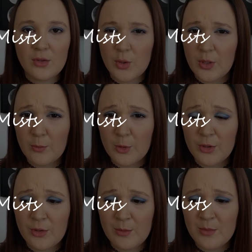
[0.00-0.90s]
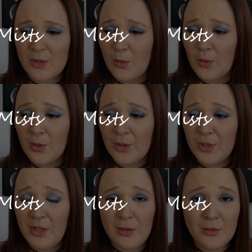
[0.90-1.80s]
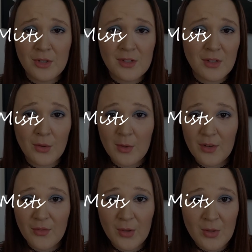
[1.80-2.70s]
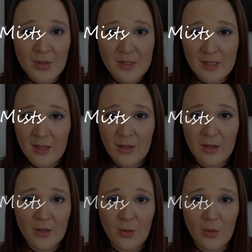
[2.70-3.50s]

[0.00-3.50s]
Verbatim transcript: dorm rooms, or you just don't want to fill the sink